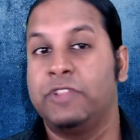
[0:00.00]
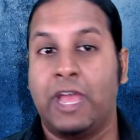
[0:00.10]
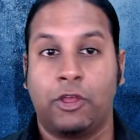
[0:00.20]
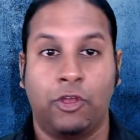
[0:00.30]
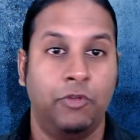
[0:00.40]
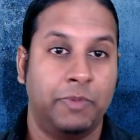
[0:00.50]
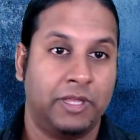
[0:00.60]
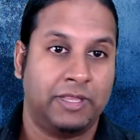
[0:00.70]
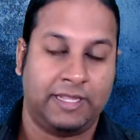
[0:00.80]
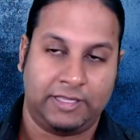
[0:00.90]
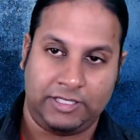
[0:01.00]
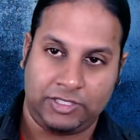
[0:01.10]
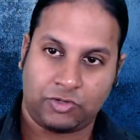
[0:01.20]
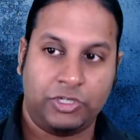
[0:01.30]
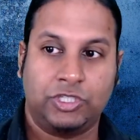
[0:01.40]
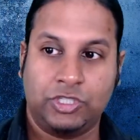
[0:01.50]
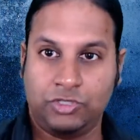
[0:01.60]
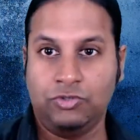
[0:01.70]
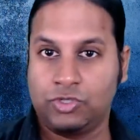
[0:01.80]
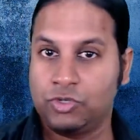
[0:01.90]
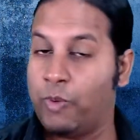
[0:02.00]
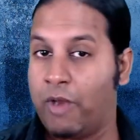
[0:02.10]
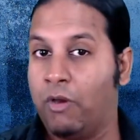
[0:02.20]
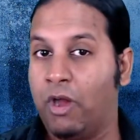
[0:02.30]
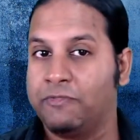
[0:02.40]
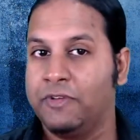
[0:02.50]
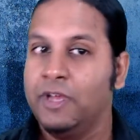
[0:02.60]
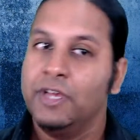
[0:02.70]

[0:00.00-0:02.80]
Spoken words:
for that coma that these creatures use to wear off,